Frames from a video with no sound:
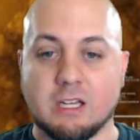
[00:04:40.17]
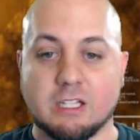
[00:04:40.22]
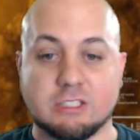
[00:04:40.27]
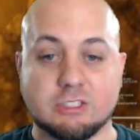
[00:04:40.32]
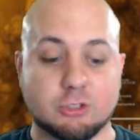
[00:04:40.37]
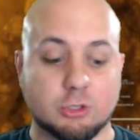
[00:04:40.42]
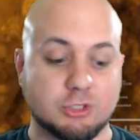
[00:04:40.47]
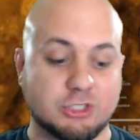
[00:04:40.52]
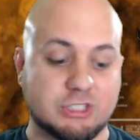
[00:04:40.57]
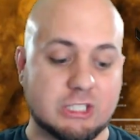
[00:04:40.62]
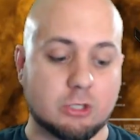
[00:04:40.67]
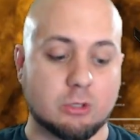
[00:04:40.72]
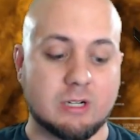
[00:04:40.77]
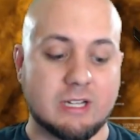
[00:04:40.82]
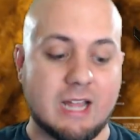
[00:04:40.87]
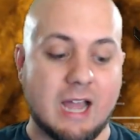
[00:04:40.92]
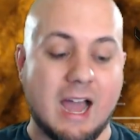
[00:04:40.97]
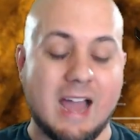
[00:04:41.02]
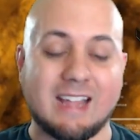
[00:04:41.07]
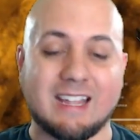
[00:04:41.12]
So
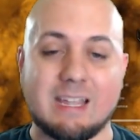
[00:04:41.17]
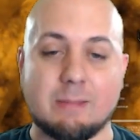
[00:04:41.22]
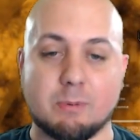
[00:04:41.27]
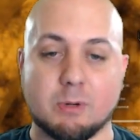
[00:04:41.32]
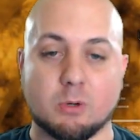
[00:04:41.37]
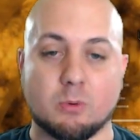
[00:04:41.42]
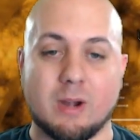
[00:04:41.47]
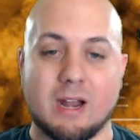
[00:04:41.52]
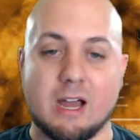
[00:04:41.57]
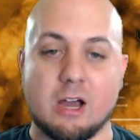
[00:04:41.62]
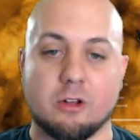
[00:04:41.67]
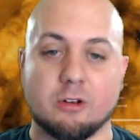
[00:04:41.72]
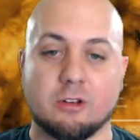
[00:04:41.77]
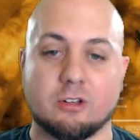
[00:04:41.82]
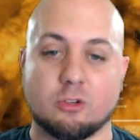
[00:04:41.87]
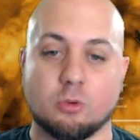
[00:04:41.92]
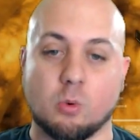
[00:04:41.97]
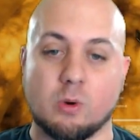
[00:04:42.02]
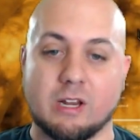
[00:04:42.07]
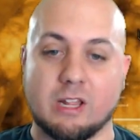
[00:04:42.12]
generally, I keep it around
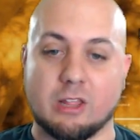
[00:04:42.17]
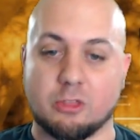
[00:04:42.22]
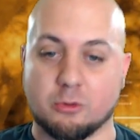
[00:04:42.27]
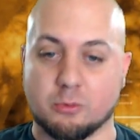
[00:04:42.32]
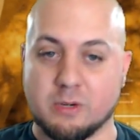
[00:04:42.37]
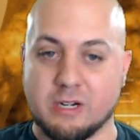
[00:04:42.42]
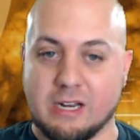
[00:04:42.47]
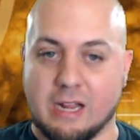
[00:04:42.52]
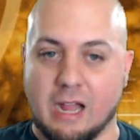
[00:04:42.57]
23.